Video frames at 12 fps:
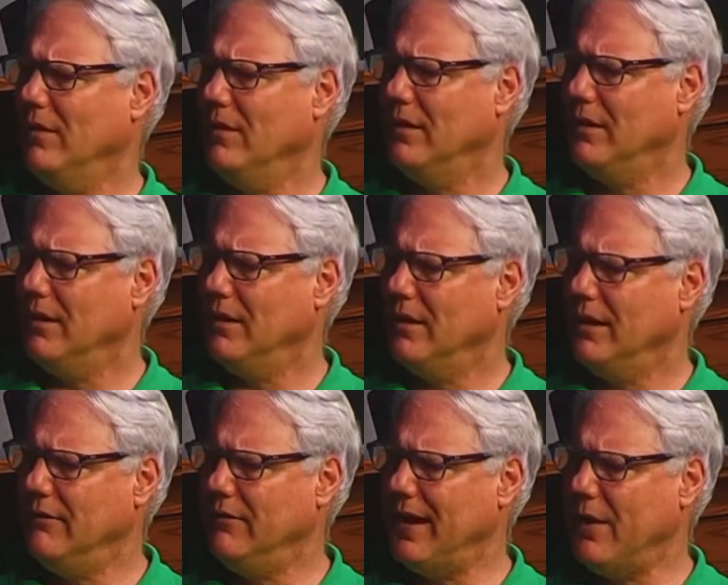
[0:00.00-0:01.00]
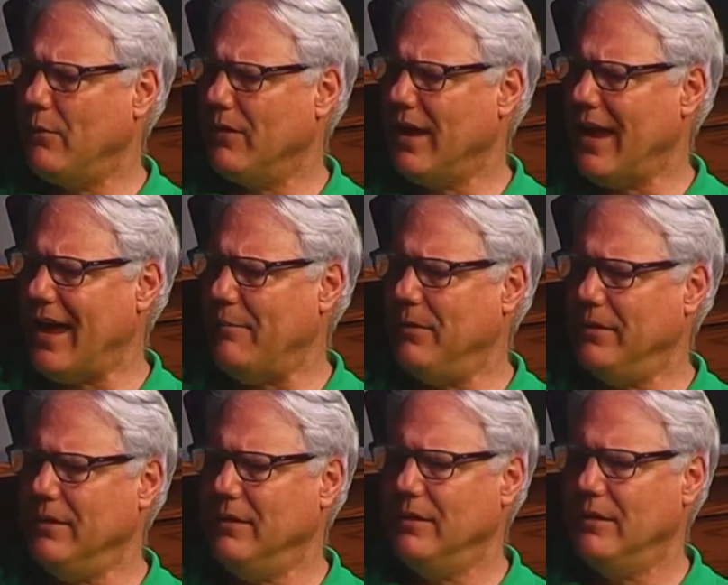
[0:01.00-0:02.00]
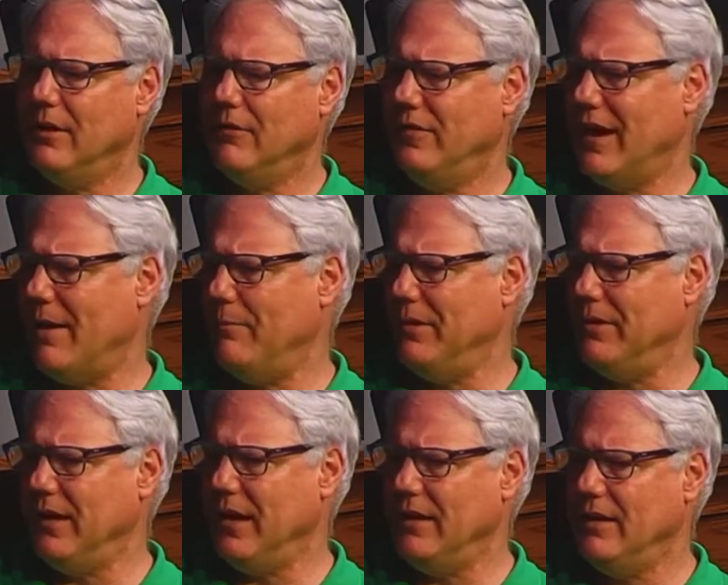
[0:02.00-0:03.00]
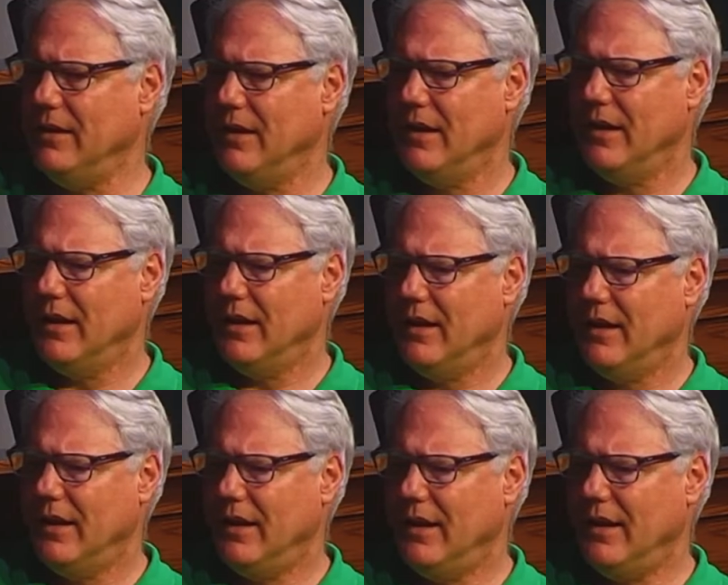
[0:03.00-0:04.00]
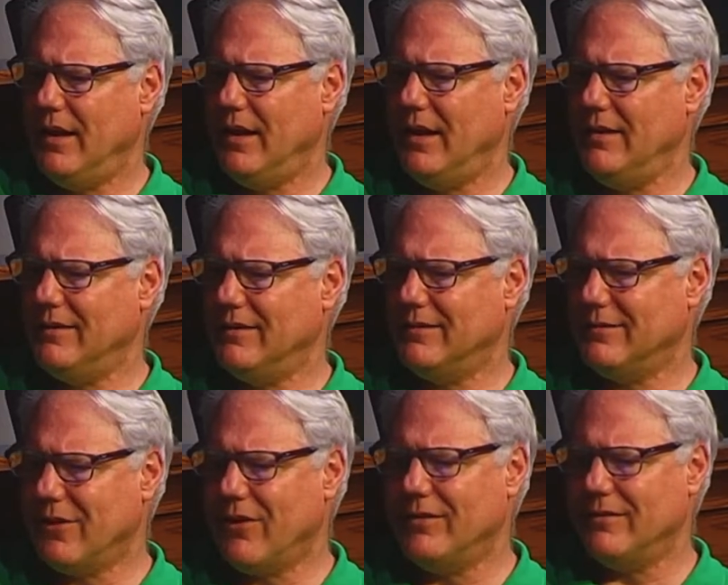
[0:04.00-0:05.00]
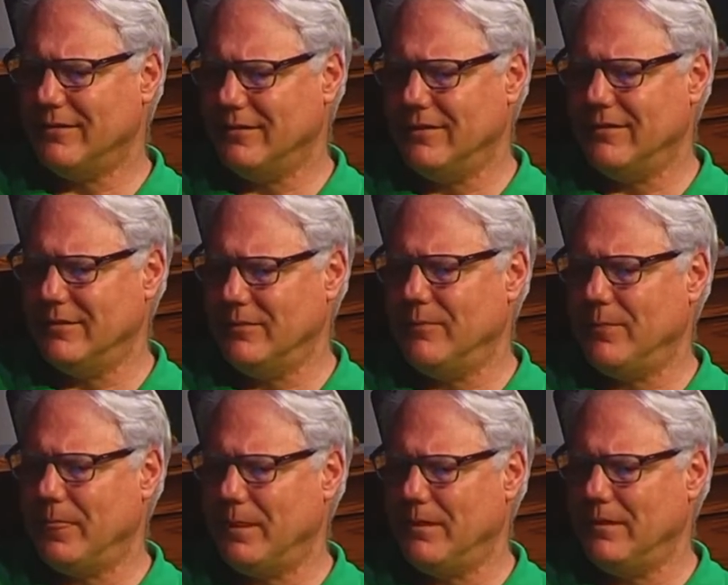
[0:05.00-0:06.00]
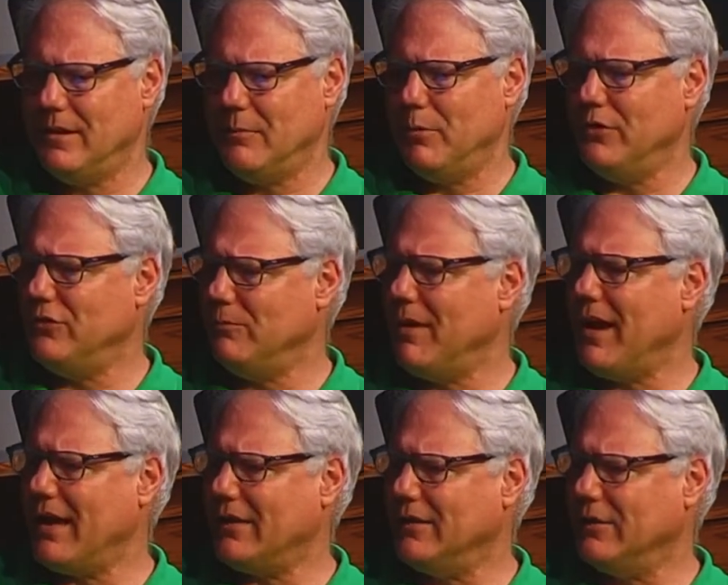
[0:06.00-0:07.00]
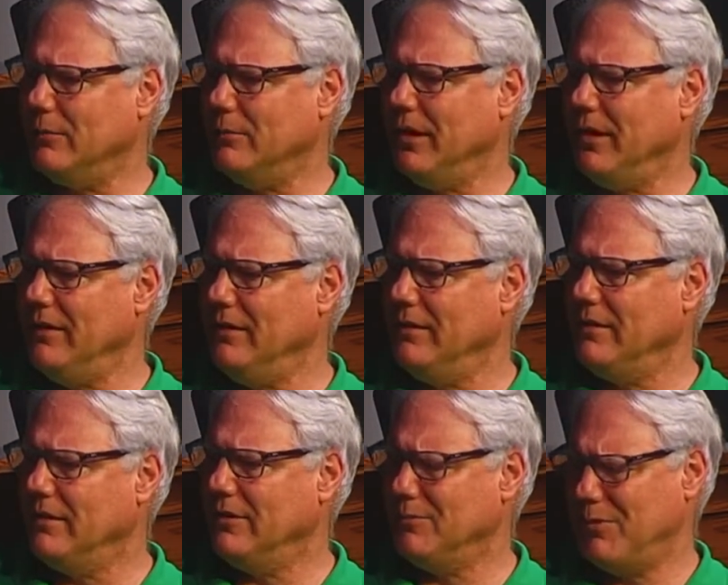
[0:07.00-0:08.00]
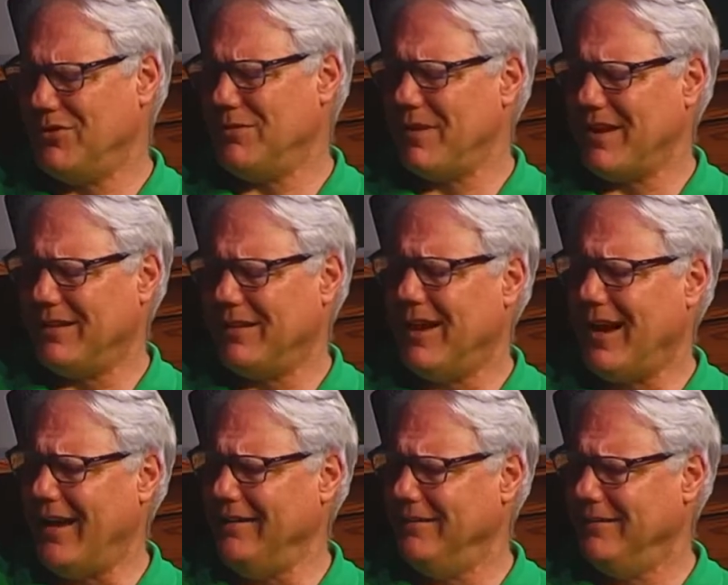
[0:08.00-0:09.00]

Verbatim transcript: Sure. If that were to happen, have happened. And, and to start, you know, pushing back a little bit, it's pushed back a lot.